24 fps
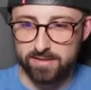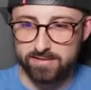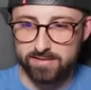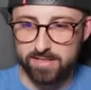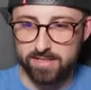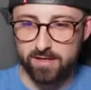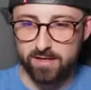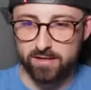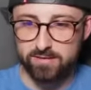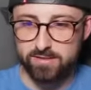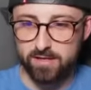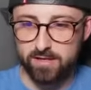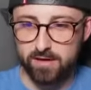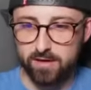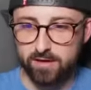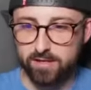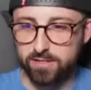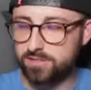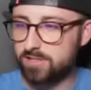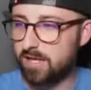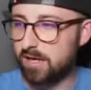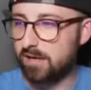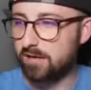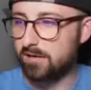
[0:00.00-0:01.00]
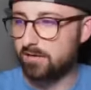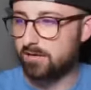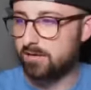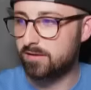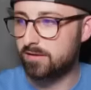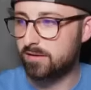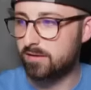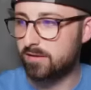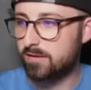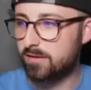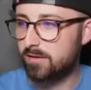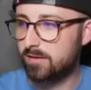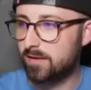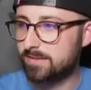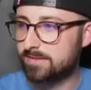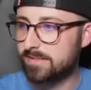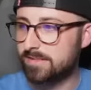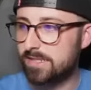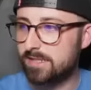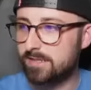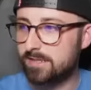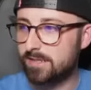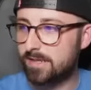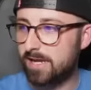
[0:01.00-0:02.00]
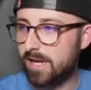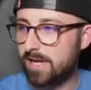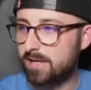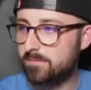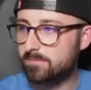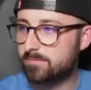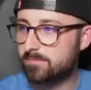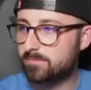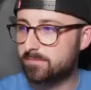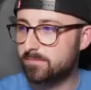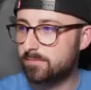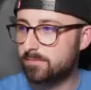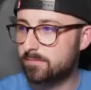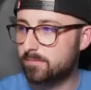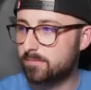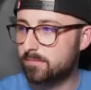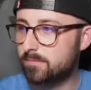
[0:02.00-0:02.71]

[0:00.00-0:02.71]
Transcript: He's a young Turkish talent. Is he in the game?